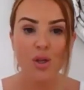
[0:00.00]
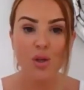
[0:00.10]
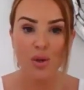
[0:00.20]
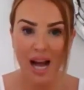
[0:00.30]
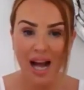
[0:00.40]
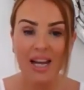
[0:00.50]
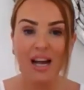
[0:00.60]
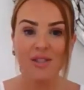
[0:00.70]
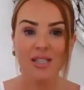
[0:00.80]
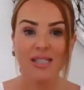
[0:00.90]
You can
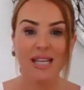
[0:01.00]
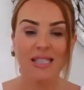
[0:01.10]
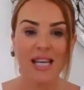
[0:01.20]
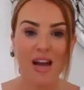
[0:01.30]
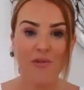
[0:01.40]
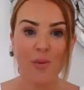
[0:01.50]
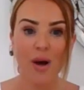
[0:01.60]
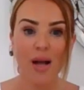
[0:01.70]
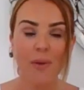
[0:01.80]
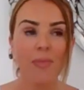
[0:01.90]
have success
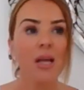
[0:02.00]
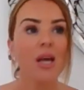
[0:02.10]
everywhere.